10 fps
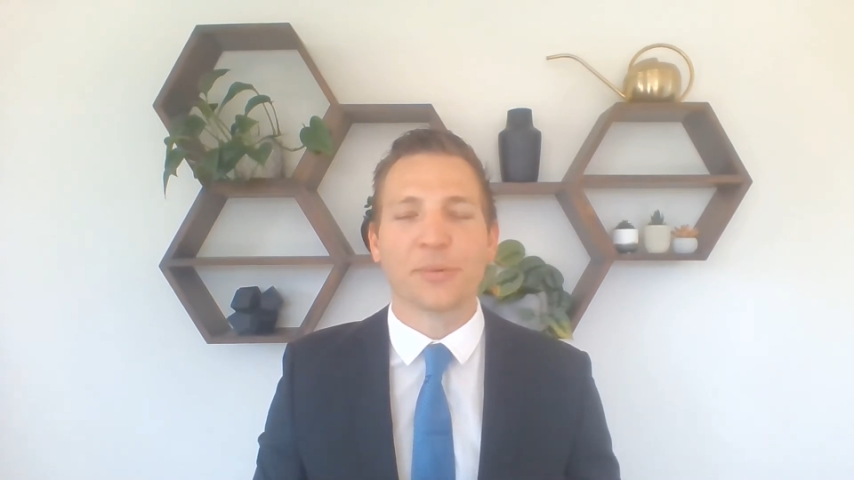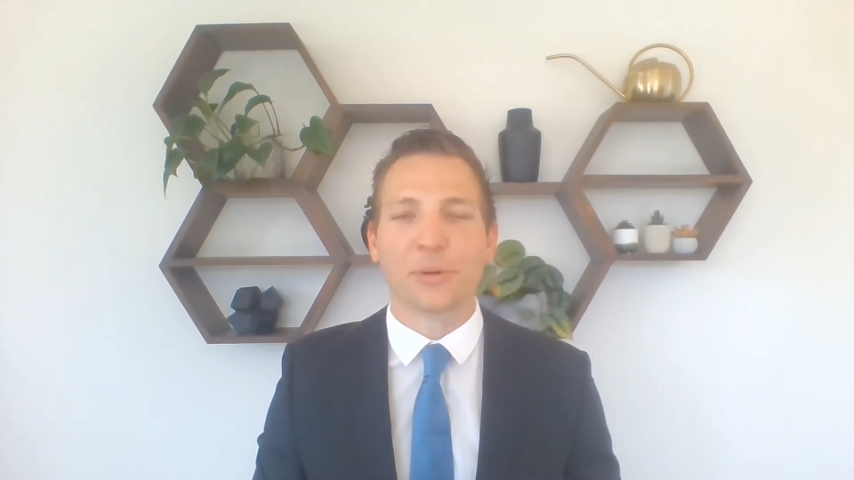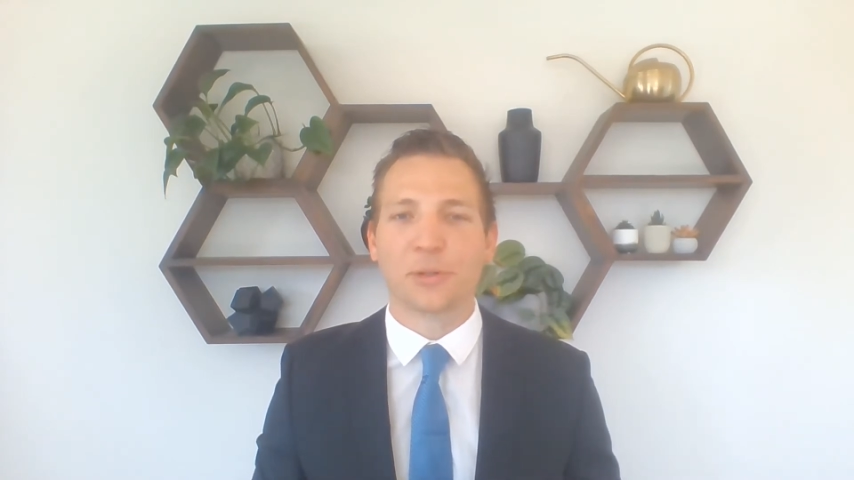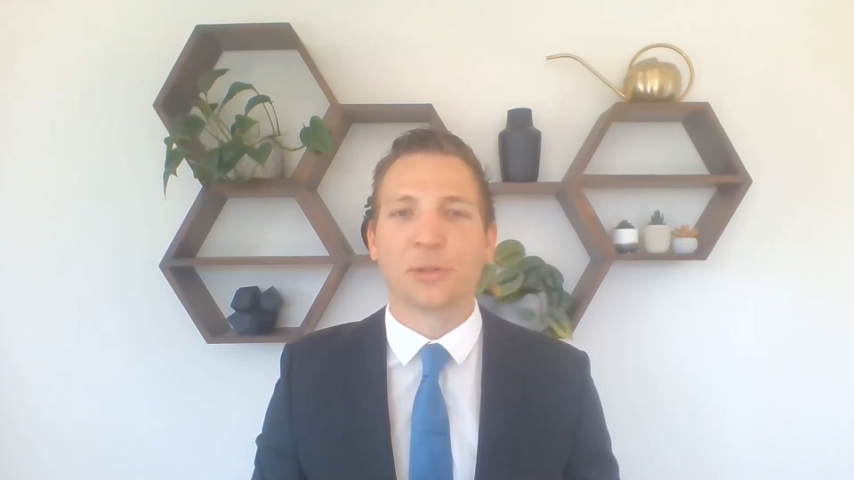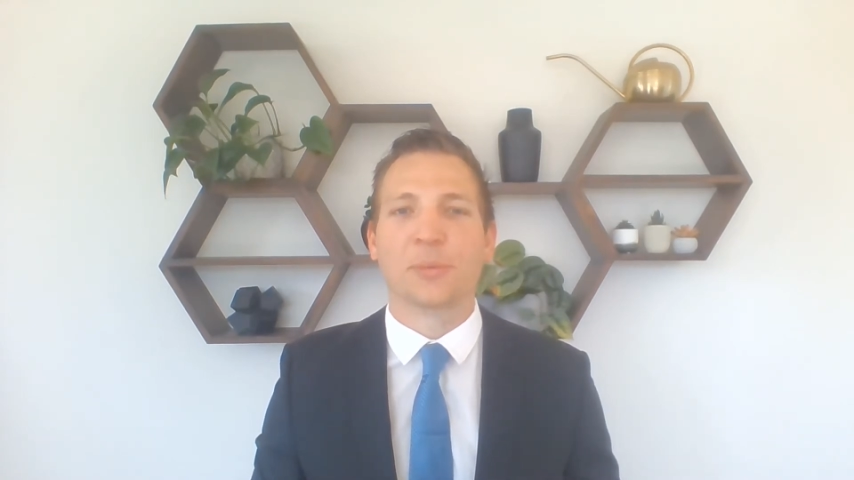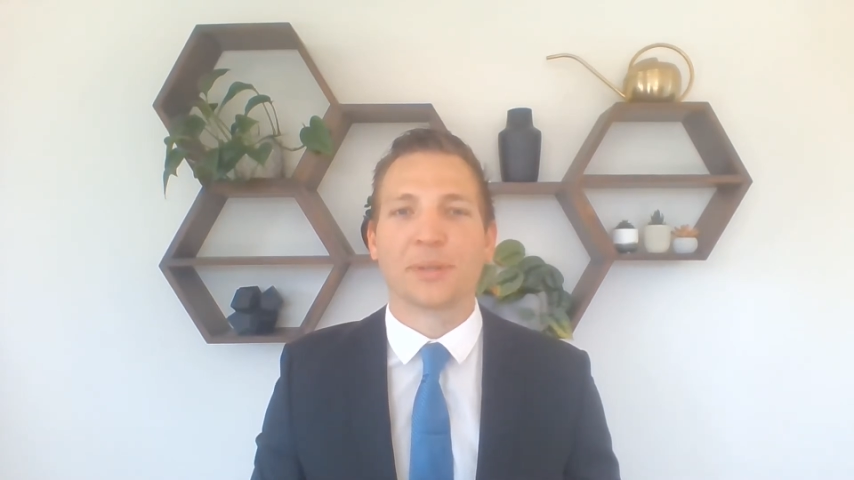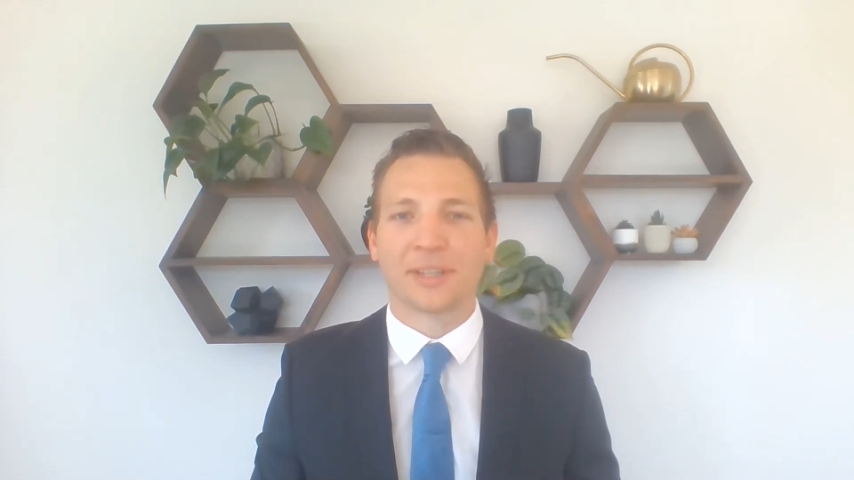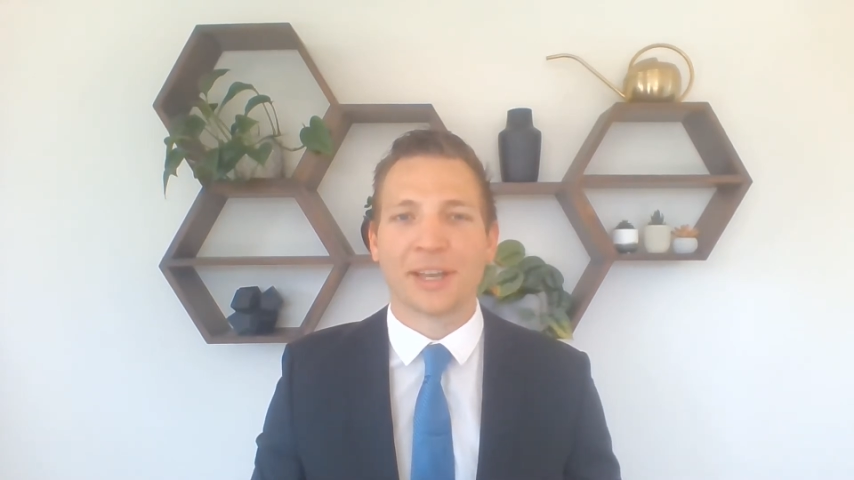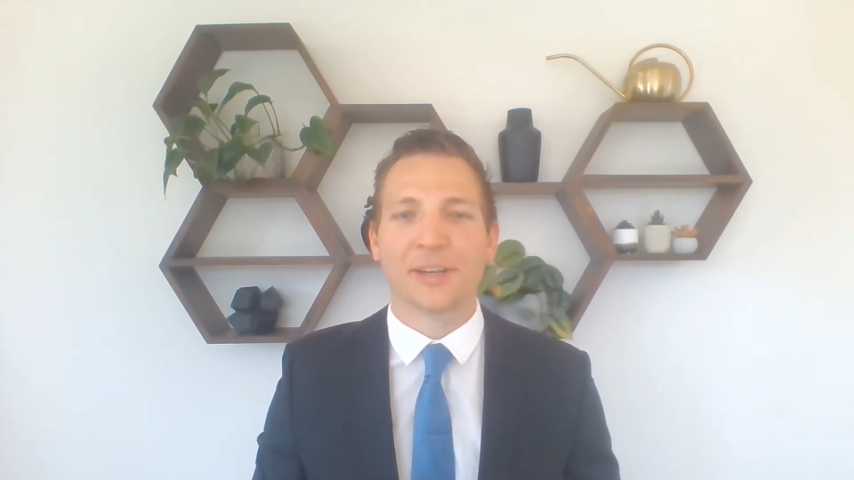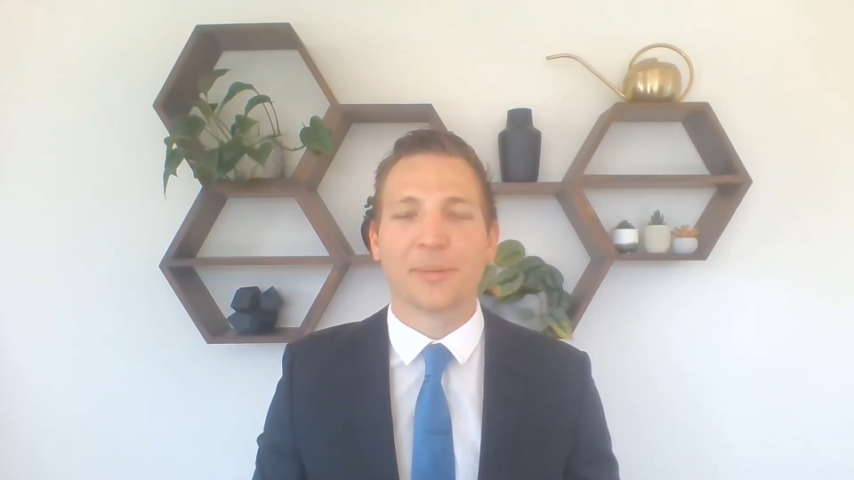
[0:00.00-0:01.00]
which you could
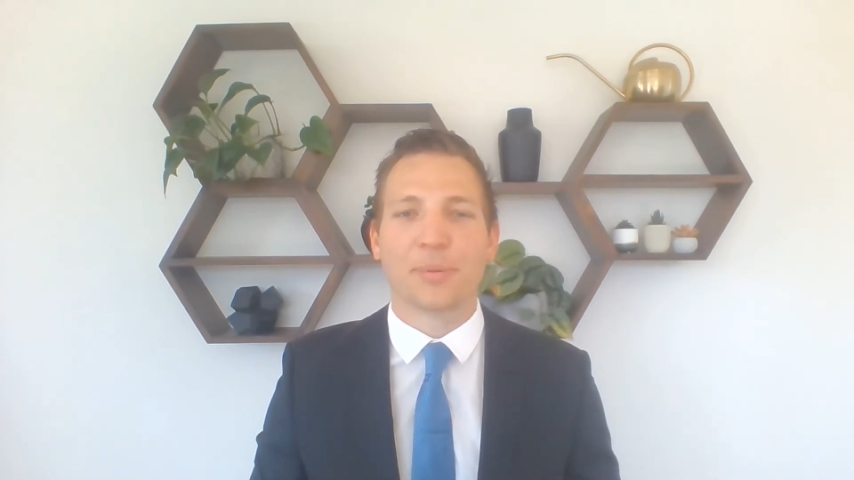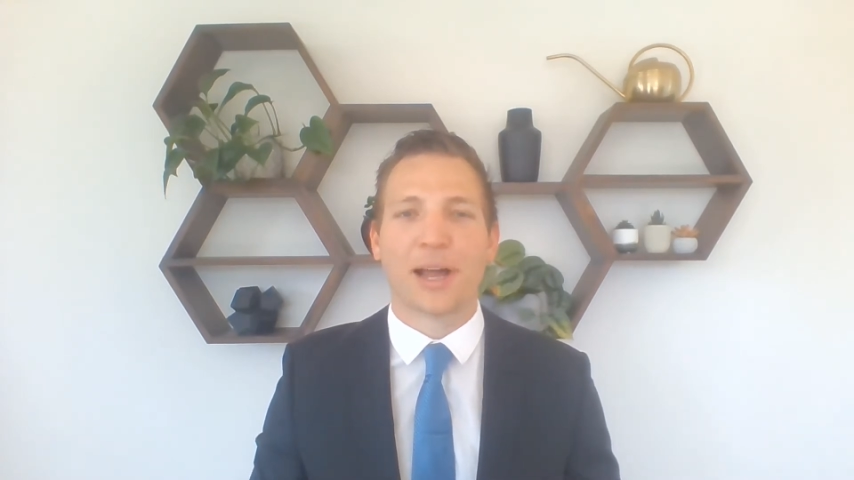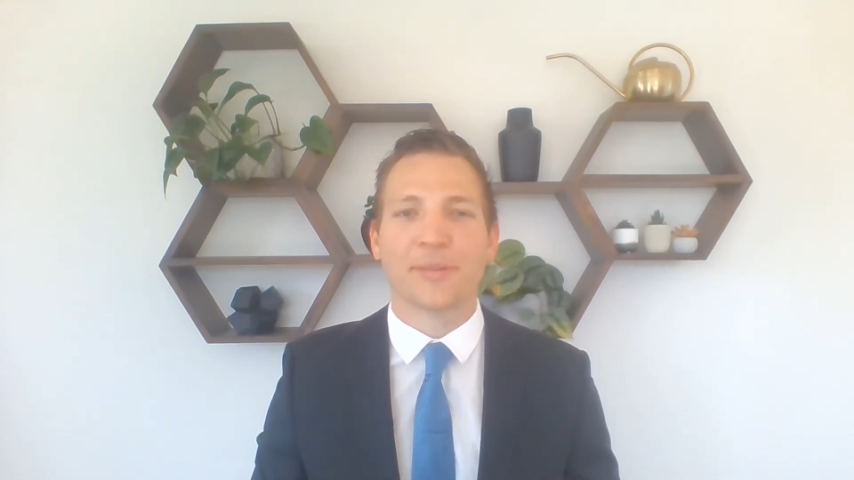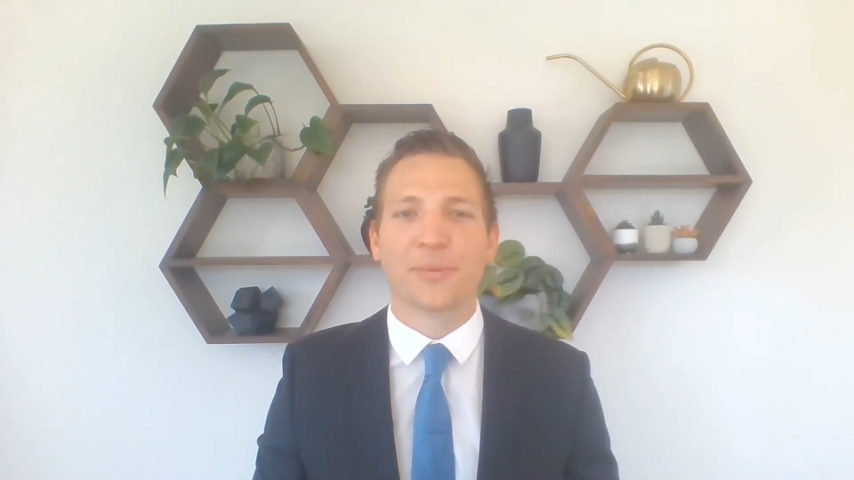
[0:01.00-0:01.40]
begin to apply